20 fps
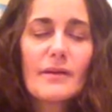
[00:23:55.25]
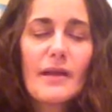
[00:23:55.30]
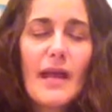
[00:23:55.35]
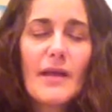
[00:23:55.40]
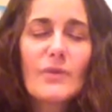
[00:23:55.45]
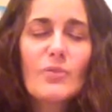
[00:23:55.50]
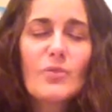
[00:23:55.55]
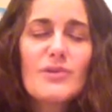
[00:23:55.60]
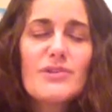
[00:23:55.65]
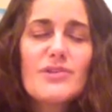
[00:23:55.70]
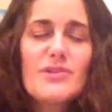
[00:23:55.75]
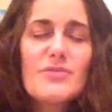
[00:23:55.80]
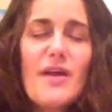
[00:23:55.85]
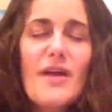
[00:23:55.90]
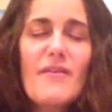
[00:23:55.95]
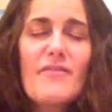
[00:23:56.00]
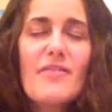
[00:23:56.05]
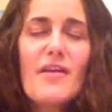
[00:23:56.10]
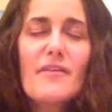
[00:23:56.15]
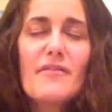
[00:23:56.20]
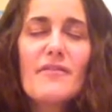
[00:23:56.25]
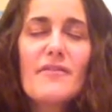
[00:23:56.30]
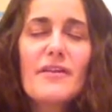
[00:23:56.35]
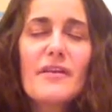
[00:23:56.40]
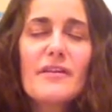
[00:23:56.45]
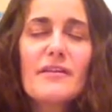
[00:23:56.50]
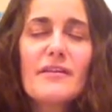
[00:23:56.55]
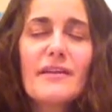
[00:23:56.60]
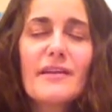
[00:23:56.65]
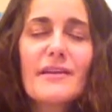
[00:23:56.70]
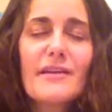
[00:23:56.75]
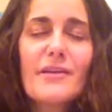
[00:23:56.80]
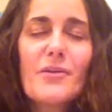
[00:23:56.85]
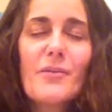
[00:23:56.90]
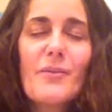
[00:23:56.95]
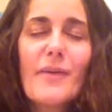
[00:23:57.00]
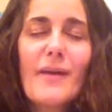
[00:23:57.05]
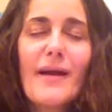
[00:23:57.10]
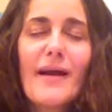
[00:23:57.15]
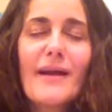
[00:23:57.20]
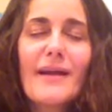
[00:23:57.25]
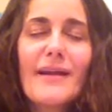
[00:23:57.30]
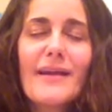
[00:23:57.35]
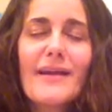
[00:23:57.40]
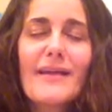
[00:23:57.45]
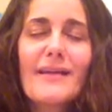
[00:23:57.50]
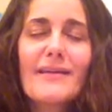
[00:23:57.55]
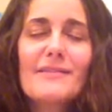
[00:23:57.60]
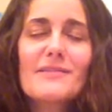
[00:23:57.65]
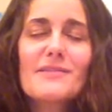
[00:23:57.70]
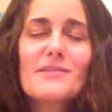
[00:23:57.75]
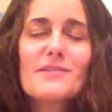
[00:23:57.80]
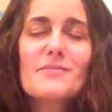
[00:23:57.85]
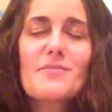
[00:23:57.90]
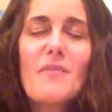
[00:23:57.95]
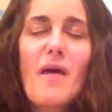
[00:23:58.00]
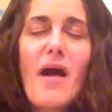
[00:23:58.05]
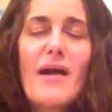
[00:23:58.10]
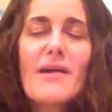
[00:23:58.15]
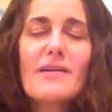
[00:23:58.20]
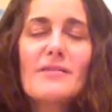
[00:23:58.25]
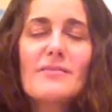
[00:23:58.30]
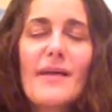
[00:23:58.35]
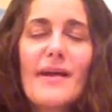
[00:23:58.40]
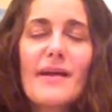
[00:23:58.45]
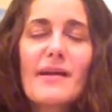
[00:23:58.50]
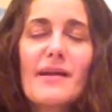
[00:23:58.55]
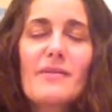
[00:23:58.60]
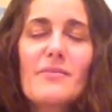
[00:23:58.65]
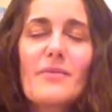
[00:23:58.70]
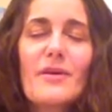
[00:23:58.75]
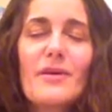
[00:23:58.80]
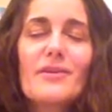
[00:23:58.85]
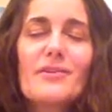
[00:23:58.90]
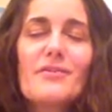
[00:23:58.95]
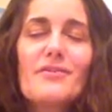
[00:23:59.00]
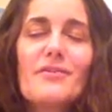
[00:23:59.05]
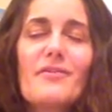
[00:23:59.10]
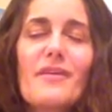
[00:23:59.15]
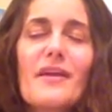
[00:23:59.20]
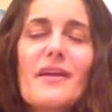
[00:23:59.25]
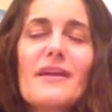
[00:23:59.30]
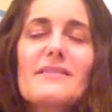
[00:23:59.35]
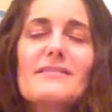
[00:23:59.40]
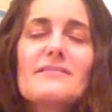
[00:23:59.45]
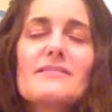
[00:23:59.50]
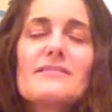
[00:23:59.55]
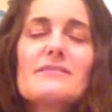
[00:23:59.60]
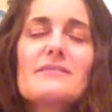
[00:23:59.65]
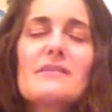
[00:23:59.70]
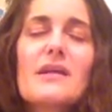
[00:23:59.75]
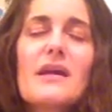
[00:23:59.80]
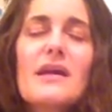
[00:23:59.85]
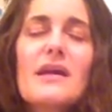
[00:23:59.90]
And once you have that feeling in your body and a smile might come on your face,